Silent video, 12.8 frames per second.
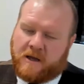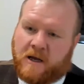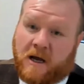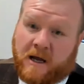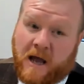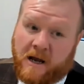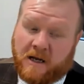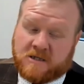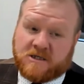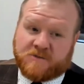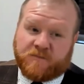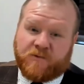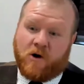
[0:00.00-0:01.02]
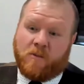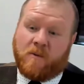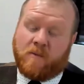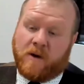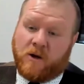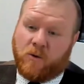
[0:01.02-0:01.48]
again, this is
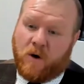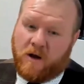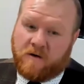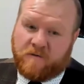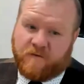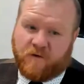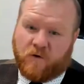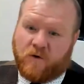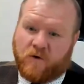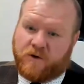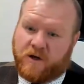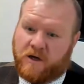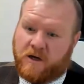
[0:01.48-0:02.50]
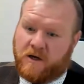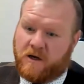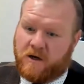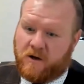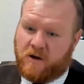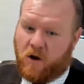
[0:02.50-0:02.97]
probably one for the
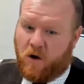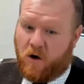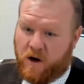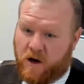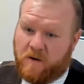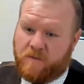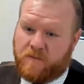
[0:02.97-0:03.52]
lawyer.